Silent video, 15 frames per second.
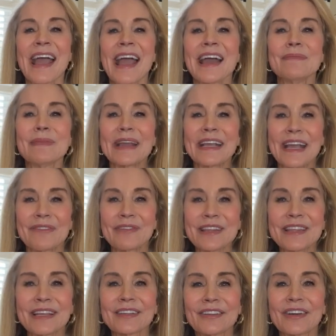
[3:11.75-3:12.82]
and make
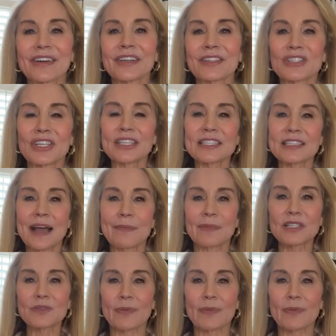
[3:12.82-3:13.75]
everything look just that much